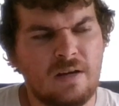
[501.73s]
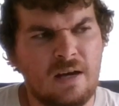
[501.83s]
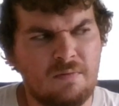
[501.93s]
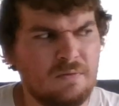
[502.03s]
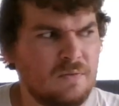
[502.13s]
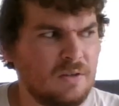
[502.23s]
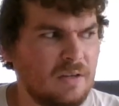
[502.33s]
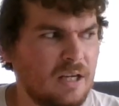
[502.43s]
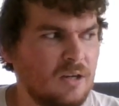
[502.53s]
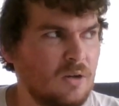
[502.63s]
have a
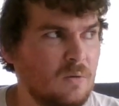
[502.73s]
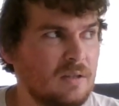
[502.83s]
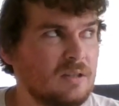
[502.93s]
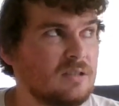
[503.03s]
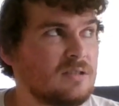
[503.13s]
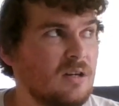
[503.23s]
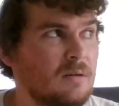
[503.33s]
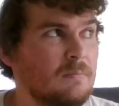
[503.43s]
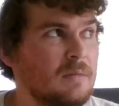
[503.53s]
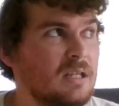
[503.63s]
feeling I know what the
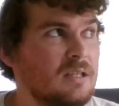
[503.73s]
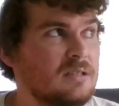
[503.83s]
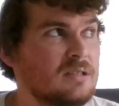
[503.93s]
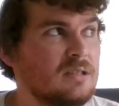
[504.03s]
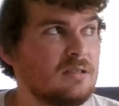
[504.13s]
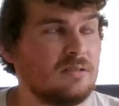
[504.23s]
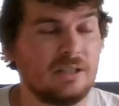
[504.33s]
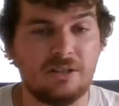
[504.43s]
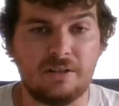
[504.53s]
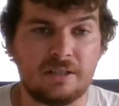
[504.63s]
song means and the
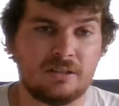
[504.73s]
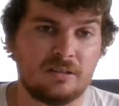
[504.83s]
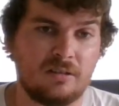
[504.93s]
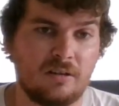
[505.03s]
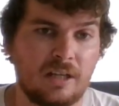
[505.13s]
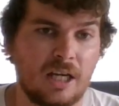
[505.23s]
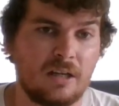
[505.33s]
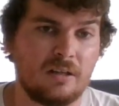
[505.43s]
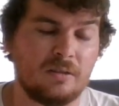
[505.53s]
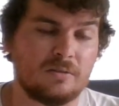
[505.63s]
lyrics and all
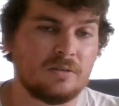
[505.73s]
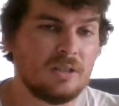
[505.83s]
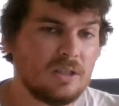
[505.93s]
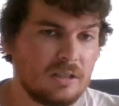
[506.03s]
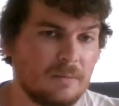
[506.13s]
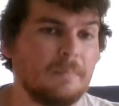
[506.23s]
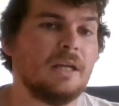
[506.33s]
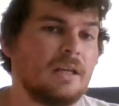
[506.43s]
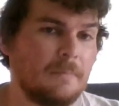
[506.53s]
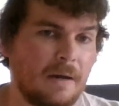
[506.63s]
that. The
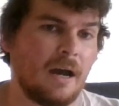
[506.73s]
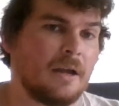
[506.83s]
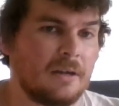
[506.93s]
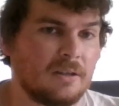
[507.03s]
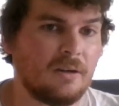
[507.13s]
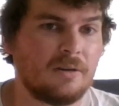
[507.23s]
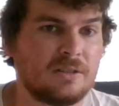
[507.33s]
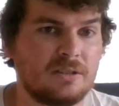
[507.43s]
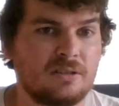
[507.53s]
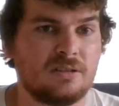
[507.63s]
meaning behind
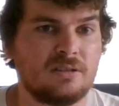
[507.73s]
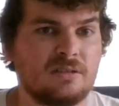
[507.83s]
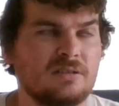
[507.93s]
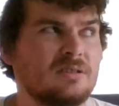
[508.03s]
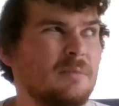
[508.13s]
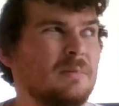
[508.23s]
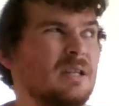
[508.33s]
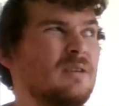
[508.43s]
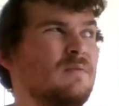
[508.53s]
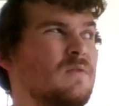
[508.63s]
Catharsis is
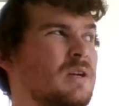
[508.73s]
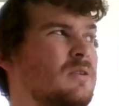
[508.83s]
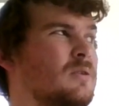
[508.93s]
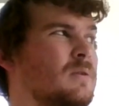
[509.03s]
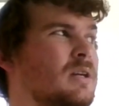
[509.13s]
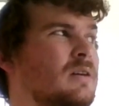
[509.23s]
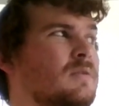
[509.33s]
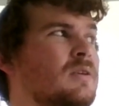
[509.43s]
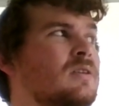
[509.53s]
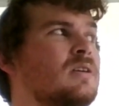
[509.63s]
something to feel or
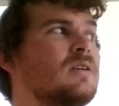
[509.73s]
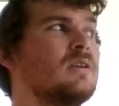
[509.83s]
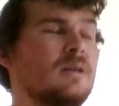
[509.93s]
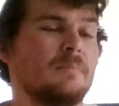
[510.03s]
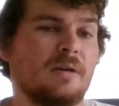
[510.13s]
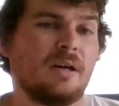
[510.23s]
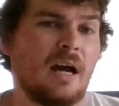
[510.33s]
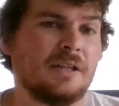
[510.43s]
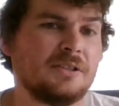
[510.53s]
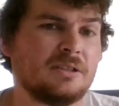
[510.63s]
whatever. But
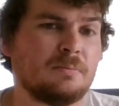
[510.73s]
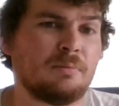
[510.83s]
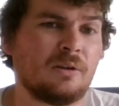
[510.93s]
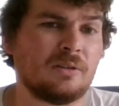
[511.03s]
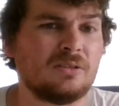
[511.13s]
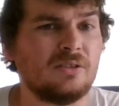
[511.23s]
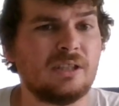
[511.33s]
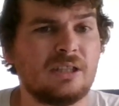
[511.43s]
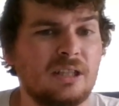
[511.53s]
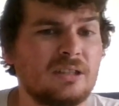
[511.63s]
I just
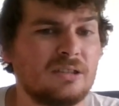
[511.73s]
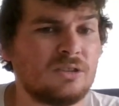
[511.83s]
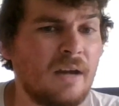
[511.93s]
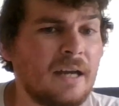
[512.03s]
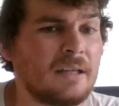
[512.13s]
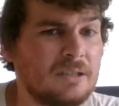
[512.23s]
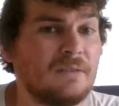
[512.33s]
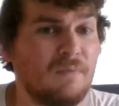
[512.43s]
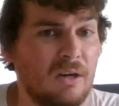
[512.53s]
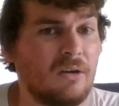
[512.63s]
personally think the track
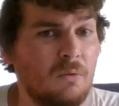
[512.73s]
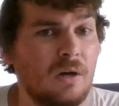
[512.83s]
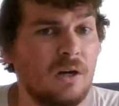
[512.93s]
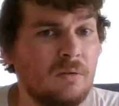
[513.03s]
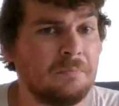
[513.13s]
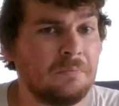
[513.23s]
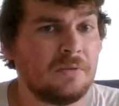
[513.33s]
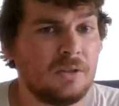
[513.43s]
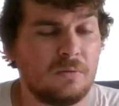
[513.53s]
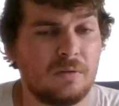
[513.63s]
did very well
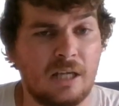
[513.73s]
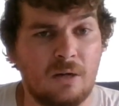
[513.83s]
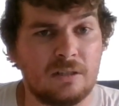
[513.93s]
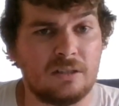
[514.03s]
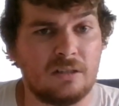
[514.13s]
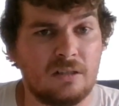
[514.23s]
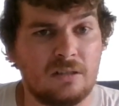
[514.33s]
with how it,